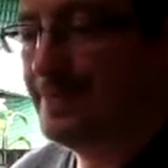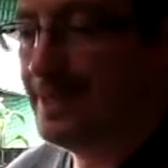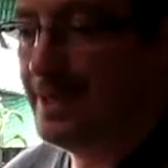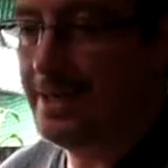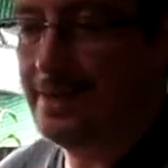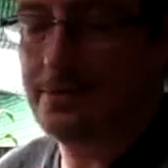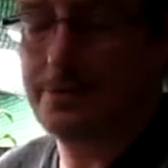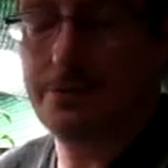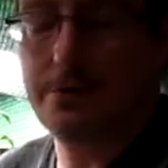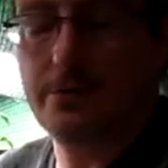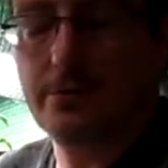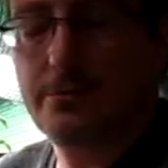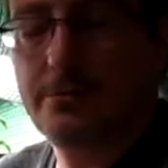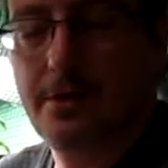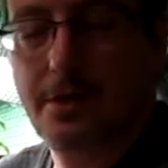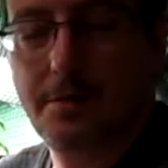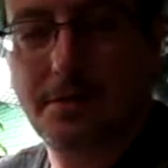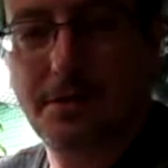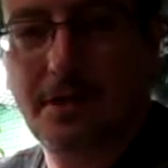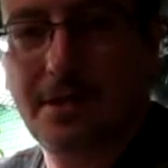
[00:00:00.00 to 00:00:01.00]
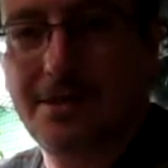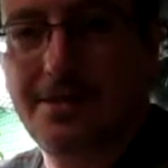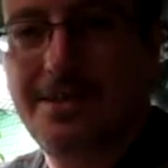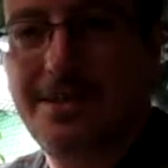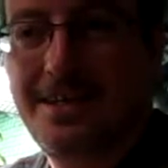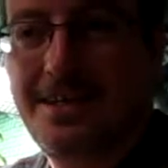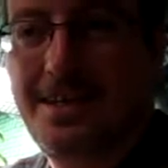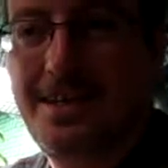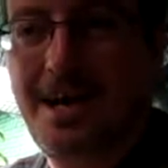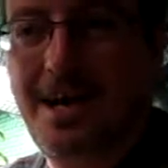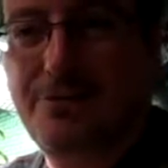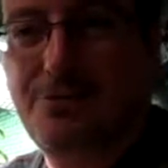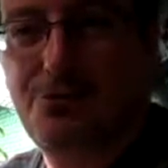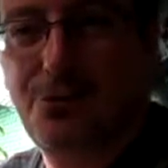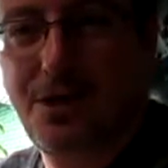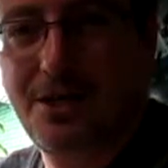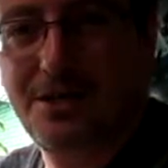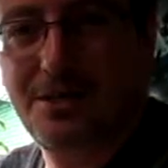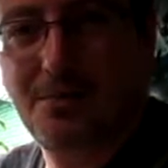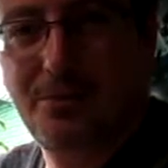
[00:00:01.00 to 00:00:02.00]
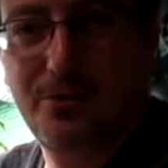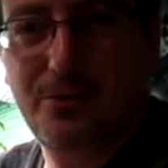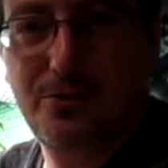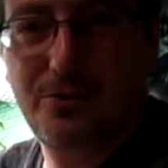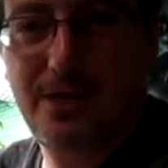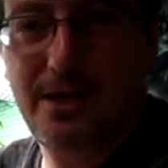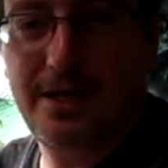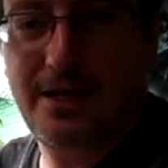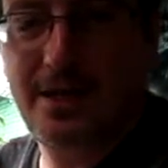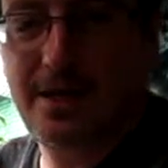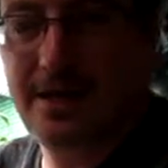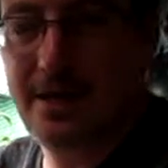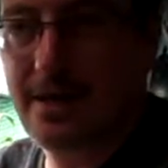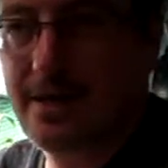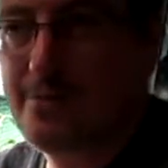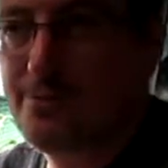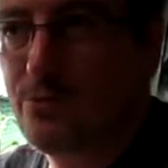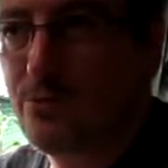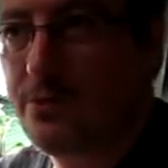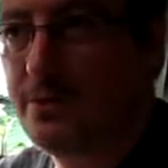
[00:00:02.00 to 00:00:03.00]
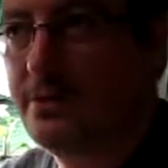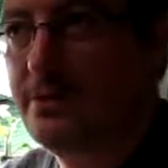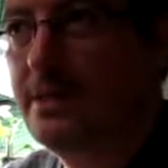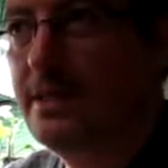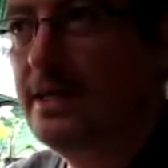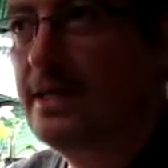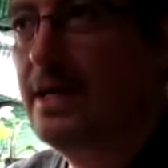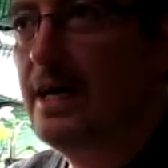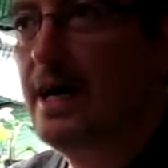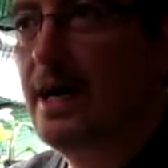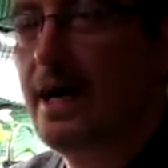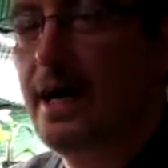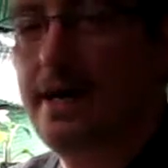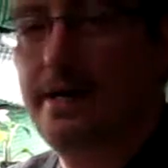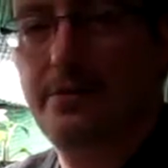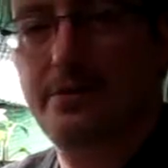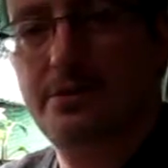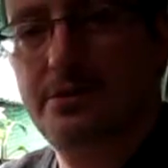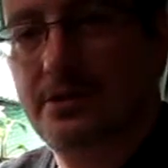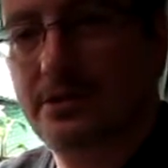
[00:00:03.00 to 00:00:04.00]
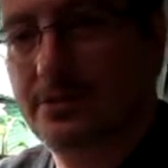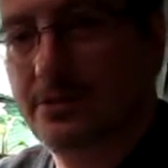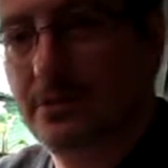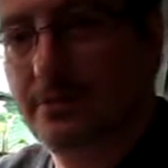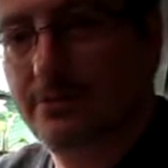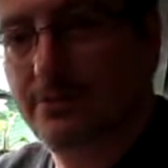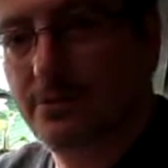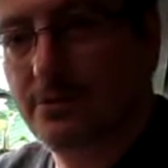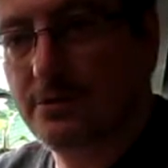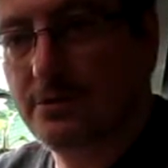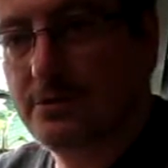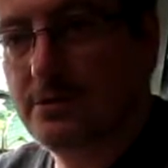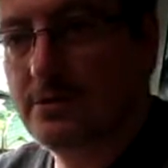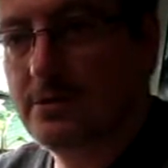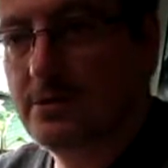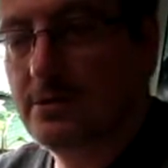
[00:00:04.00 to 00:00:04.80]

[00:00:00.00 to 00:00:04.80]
I don't know. I mean, I've tried the blue light. I have one. I don't see the difference